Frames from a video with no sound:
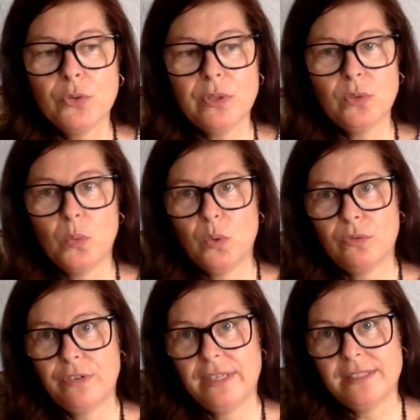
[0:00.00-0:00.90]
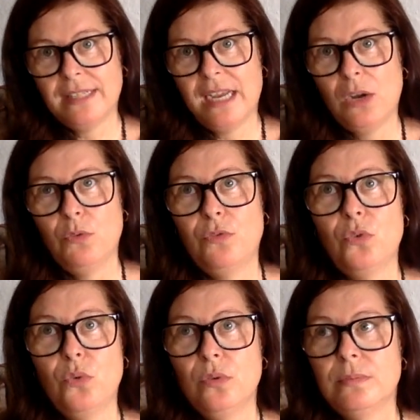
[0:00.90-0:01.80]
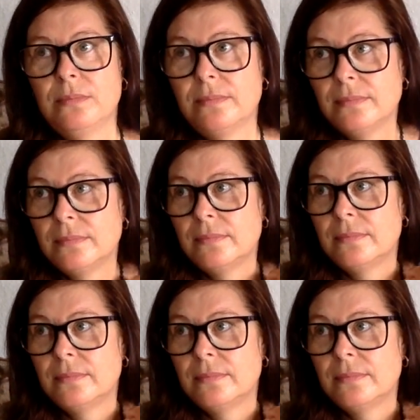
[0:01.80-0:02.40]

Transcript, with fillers: I've been doing the water fast now for,